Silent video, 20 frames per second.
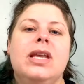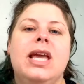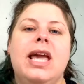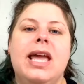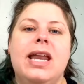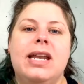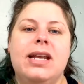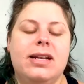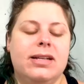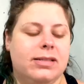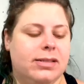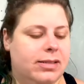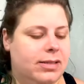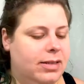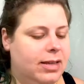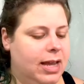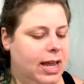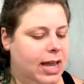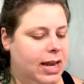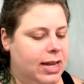It
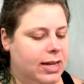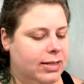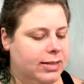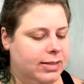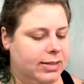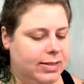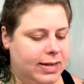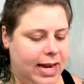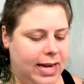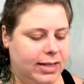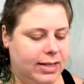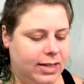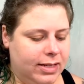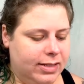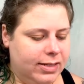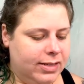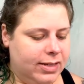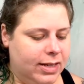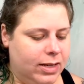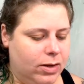is
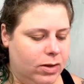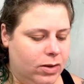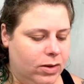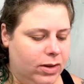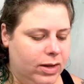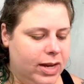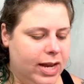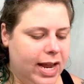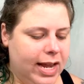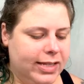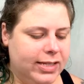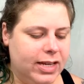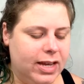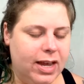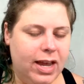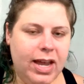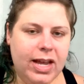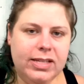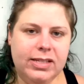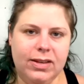stainless steel.
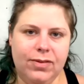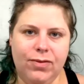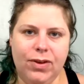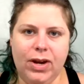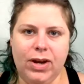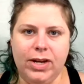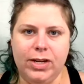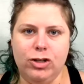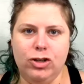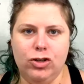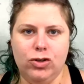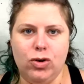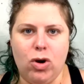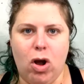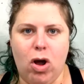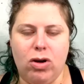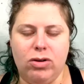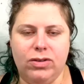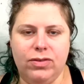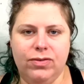It's a very
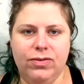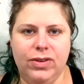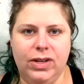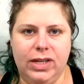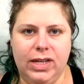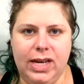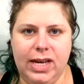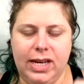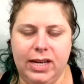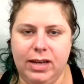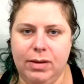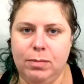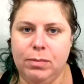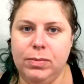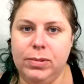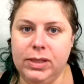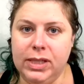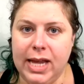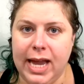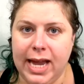strong filling
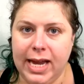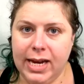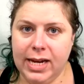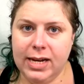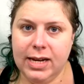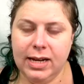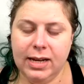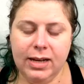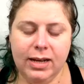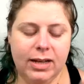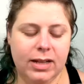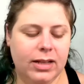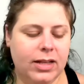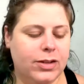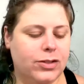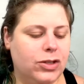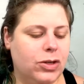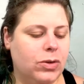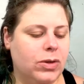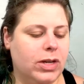blade
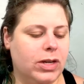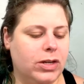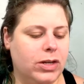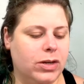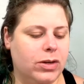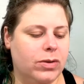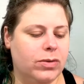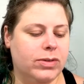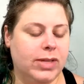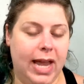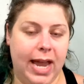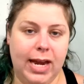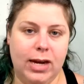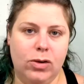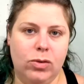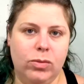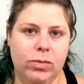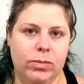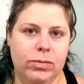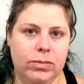that you can use,
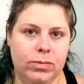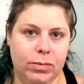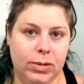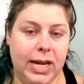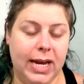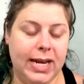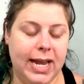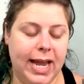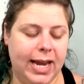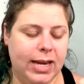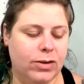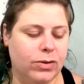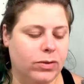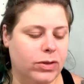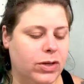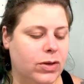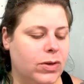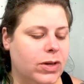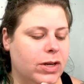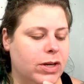blade handle
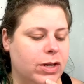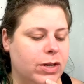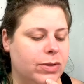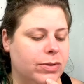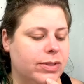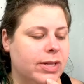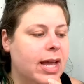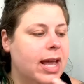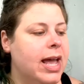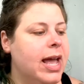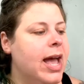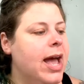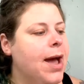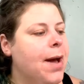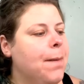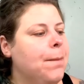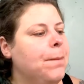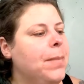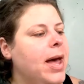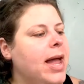you can use.
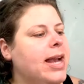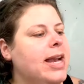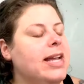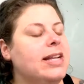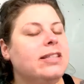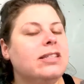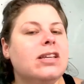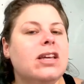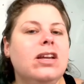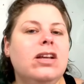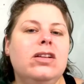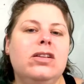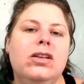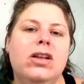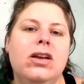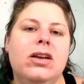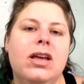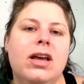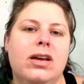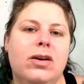But it's going to
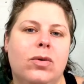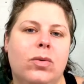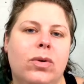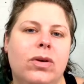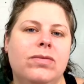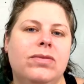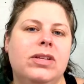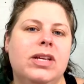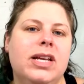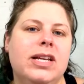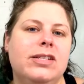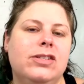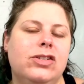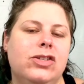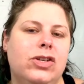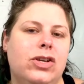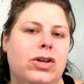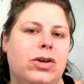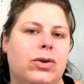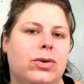look equivalent
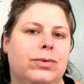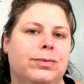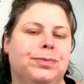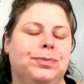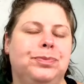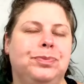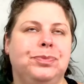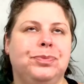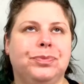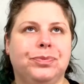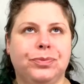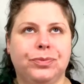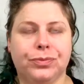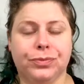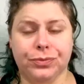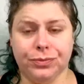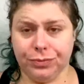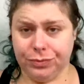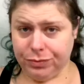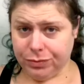to
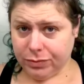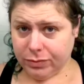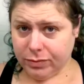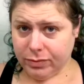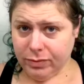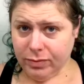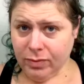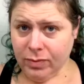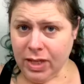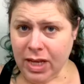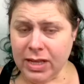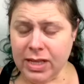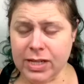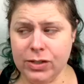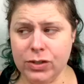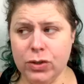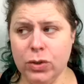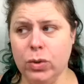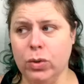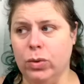
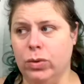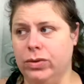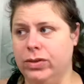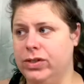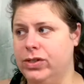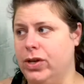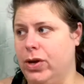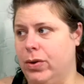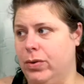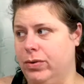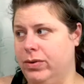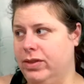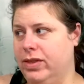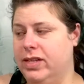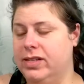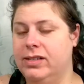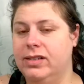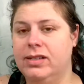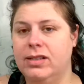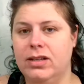this tool. So
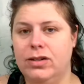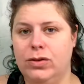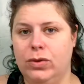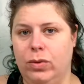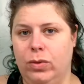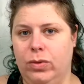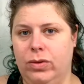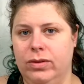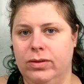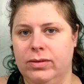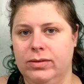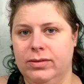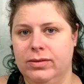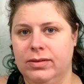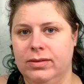this is the tool.